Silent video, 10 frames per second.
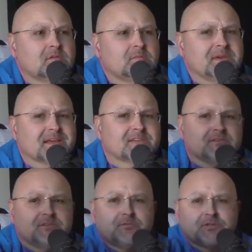Be
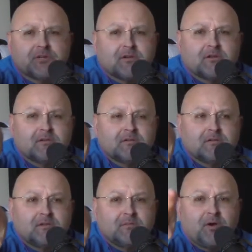excellent to each other.
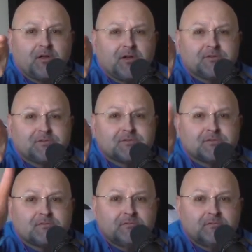Party on, dudes.